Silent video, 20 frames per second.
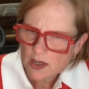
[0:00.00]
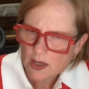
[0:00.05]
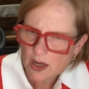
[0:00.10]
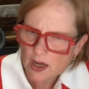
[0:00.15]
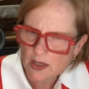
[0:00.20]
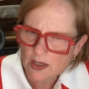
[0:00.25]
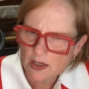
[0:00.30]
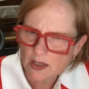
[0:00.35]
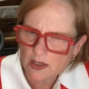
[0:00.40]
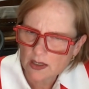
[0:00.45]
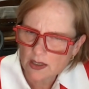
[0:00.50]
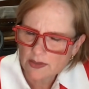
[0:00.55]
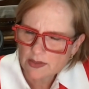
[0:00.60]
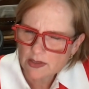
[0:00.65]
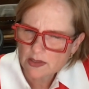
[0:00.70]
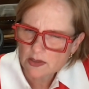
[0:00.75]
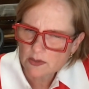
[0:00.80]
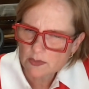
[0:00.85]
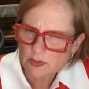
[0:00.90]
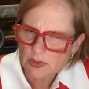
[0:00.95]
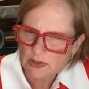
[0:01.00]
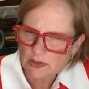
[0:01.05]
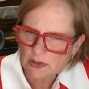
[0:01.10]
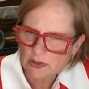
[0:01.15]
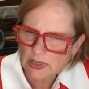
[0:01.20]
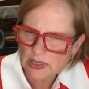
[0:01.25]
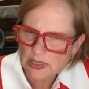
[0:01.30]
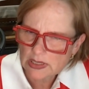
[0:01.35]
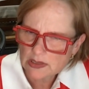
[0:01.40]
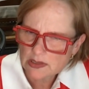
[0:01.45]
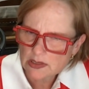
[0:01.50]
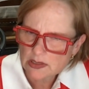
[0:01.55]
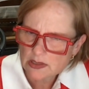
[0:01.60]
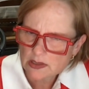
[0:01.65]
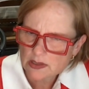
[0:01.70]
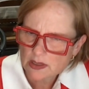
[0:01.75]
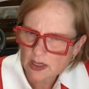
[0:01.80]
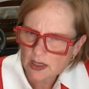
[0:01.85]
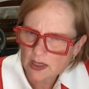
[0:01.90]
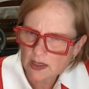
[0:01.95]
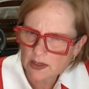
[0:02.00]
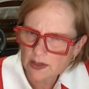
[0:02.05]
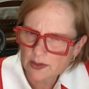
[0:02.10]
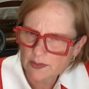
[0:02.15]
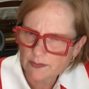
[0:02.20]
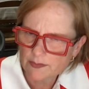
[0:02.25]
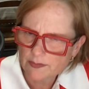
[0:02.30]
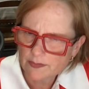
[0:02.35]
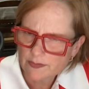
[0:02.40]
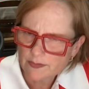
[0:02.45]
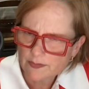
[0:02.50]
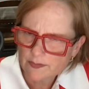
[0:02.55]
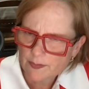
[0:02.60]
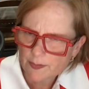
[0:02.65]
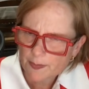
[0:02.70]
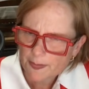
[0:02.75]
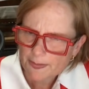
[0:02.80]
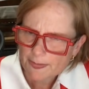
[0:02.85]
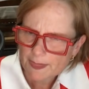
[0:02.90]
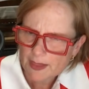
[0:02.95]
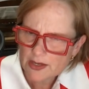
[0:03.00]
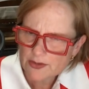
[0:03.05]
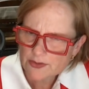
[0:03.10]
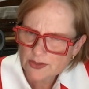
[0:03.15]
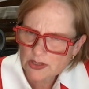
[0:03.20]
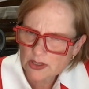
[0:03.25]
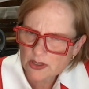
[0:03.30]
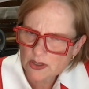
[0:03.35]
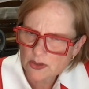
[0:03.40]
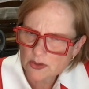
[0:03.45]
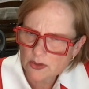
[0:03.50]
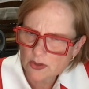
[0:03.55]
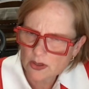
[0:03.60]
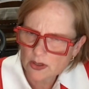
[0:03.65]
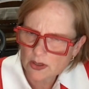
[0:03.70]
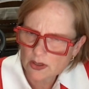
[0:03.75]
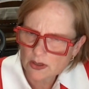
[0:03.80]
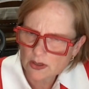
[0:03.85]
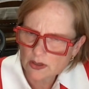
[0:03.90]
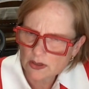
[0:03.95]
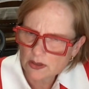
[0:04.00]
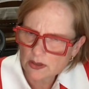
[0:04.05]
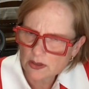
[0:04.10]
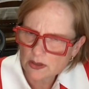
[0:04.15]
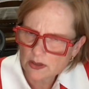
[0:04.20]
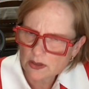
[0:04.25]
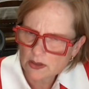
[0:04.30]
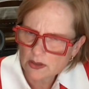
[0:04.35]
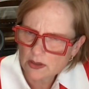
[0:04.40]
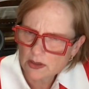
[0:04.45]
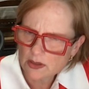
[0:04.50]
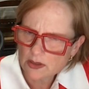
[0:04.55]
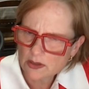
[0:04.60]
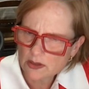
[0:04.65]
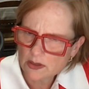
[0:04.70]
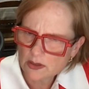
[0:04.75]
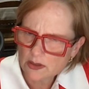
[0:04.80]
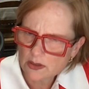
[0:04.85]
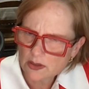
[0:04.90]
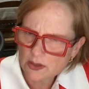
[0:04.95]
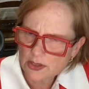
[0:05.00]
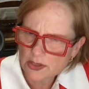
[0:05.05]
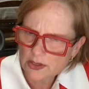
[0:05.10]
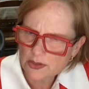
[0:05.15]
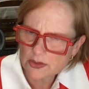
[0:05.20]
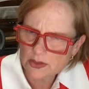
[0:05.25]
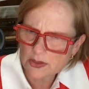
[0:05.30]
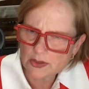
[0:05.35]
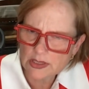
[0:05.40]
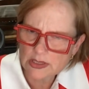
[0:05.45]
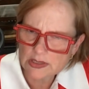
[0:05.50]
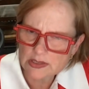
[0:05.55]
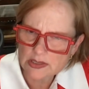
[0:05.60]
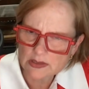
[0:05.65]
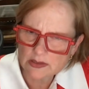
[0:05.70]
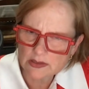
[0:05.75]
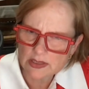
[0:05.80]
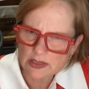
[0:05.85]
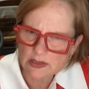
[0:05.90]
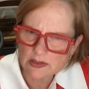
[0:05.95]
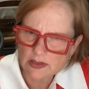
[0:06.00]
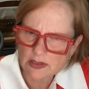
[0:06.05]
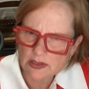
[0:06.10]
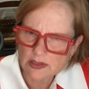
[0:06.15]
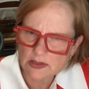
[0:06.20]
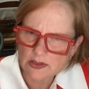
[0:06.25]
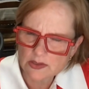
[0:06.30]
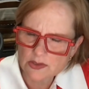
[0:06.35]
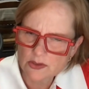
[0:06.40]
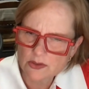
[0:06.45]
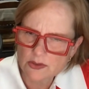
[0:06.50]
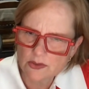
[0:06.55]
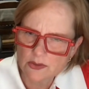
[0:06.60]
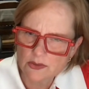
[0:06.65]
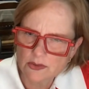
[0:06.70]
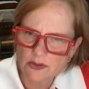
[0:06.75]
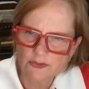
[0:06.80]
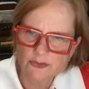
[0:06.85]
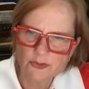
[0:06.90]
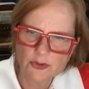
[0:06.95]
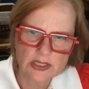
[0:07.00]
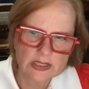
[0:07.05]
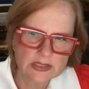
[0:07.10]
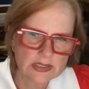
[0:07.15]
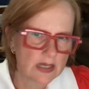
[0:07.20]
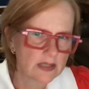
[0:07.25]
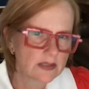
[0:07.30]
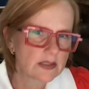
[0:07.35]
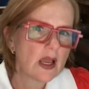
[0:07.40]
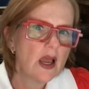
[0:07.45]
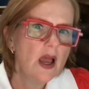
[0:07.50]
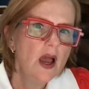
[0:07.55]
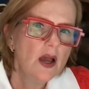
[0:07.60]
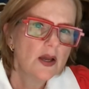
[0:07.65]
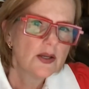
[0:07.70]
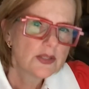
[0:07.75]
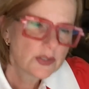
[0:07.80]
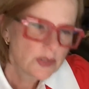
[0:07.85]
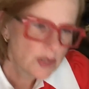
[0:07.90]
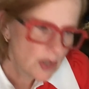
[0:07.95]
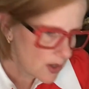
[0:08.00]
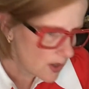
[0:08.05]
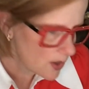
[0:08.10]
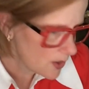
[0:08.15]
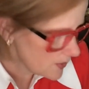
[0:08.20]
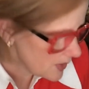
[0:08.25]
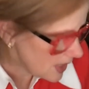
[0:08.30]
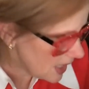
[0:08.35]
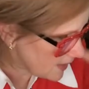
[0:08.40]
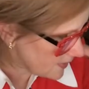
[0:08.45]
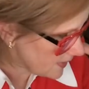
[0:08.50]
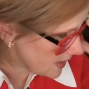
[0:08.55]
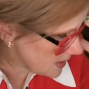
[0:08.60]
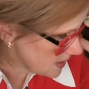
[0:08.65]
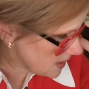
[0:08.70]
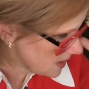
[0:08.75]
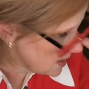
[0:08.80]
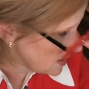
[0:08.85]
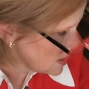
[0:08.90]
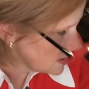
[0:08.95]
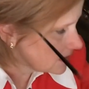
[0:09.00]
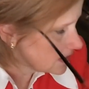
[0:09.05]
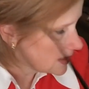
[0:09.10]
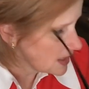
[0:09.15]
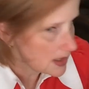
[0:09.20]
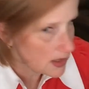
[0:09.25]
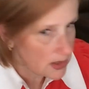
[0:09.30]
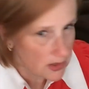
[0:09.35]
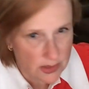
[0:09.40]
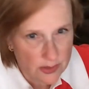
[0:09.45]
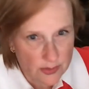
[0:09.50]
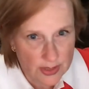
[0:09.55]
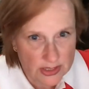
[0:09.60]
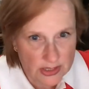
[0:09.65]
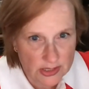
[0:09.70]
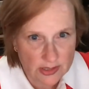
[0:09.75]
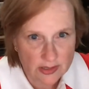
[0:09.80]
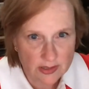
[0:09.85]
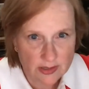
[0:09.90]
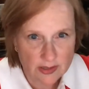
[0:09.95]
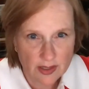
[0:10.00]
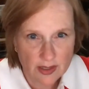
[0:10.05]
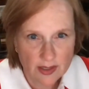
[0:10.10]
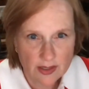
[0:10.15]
I think you meant linked. If so, are you going to link this to the FOIA docs? So yeah, that's a good question.